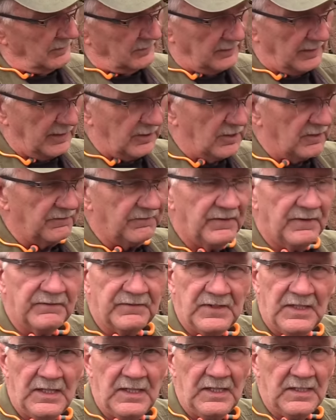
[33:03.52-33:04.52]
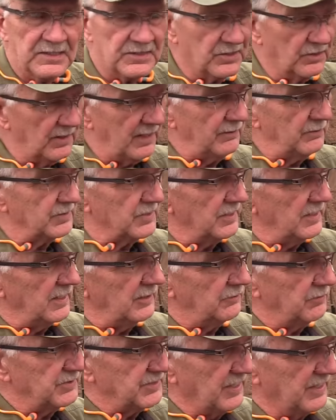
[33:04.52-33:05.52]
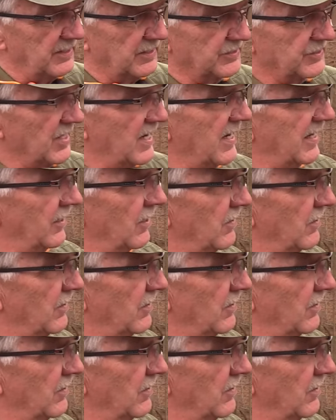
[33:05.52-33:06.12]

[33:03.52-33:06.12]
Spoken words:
AR-15. So that was an interesting design.